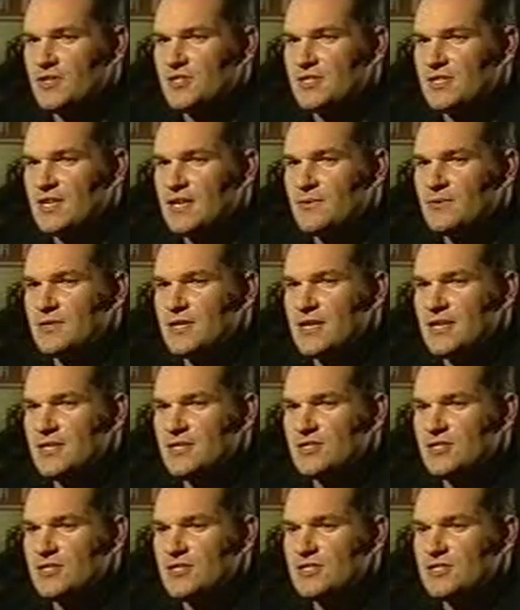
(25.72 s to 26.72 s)

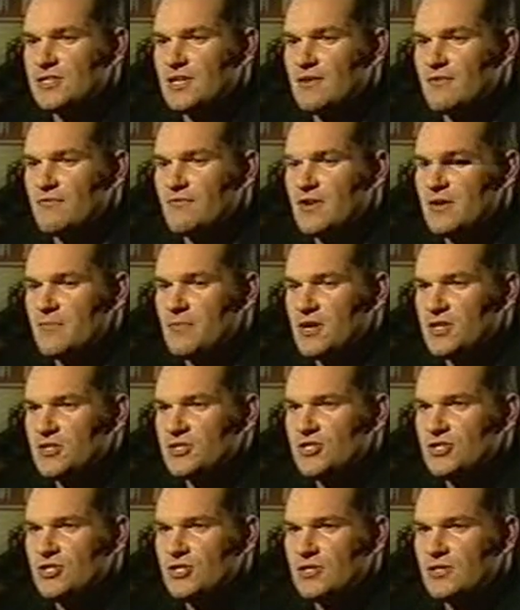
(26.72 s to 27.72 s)
Nowadays is very
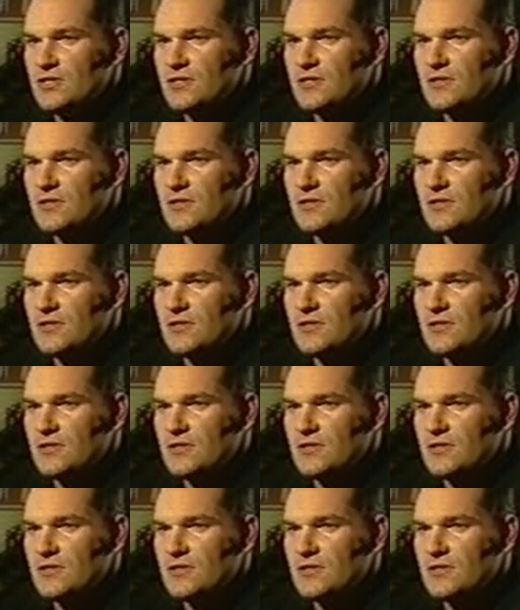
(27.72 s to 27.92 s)
much